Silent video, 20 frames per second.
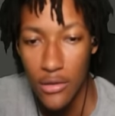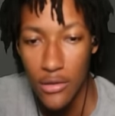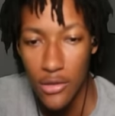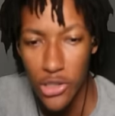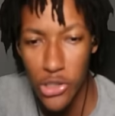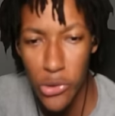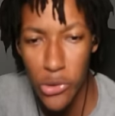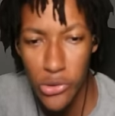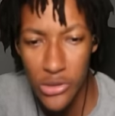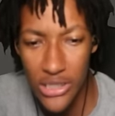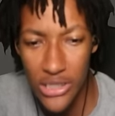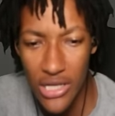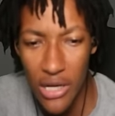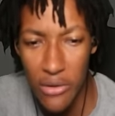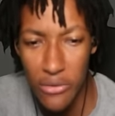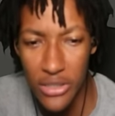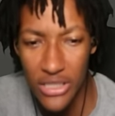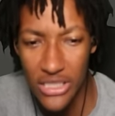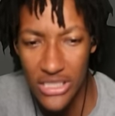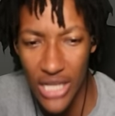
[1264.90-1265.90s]
Do you see how
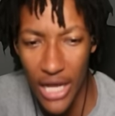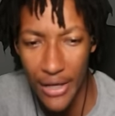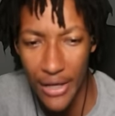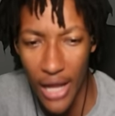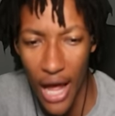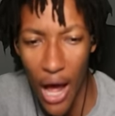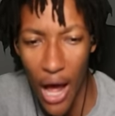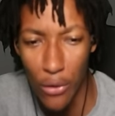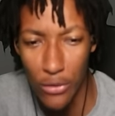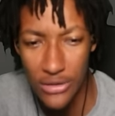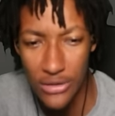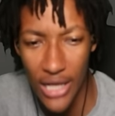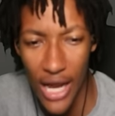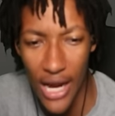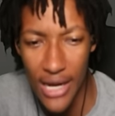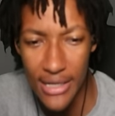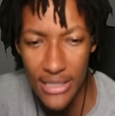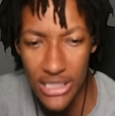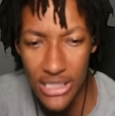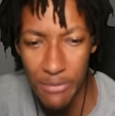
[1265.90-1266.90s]
this is on the
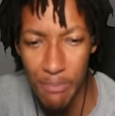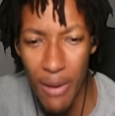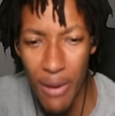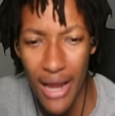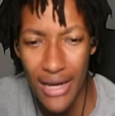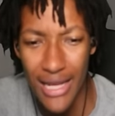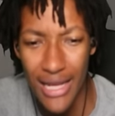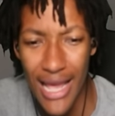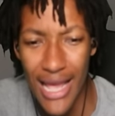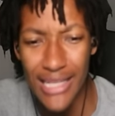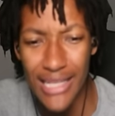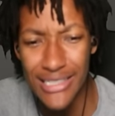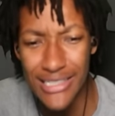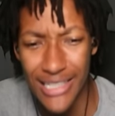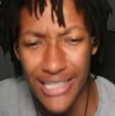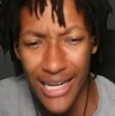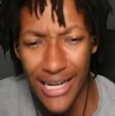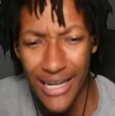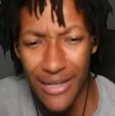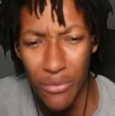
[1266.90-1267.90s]
outside? This should be on the
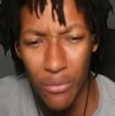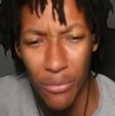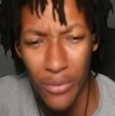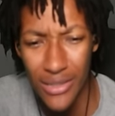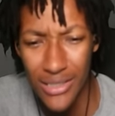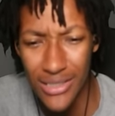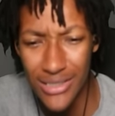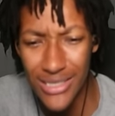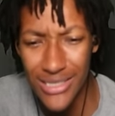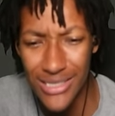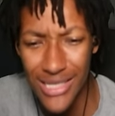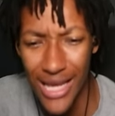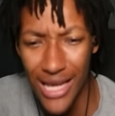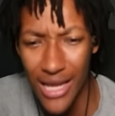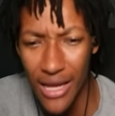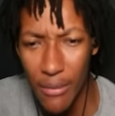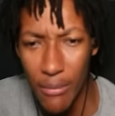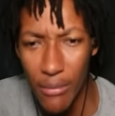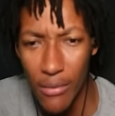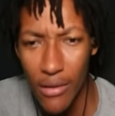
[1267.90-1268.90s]
inside. What is this
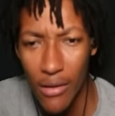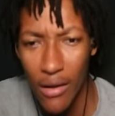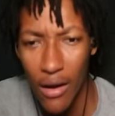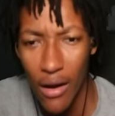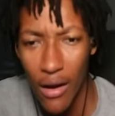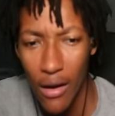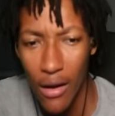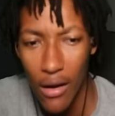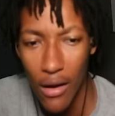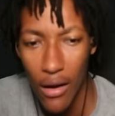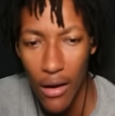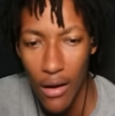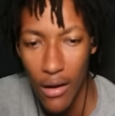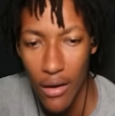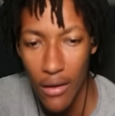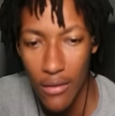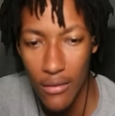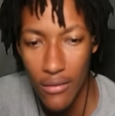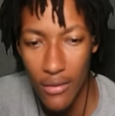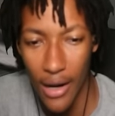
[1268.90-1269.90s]
game?
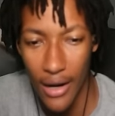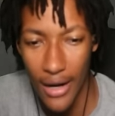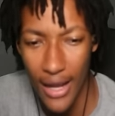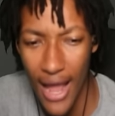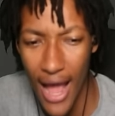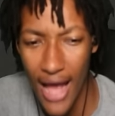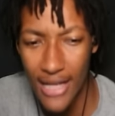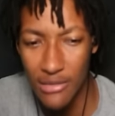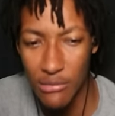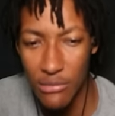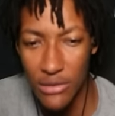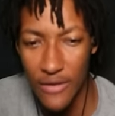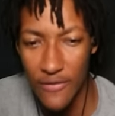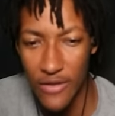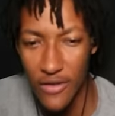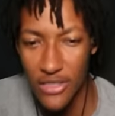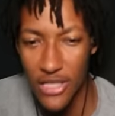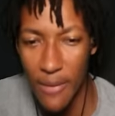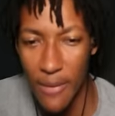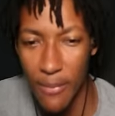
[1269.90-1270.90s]
Now, they have some
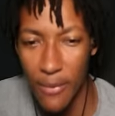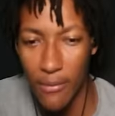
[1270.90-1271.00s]
different type of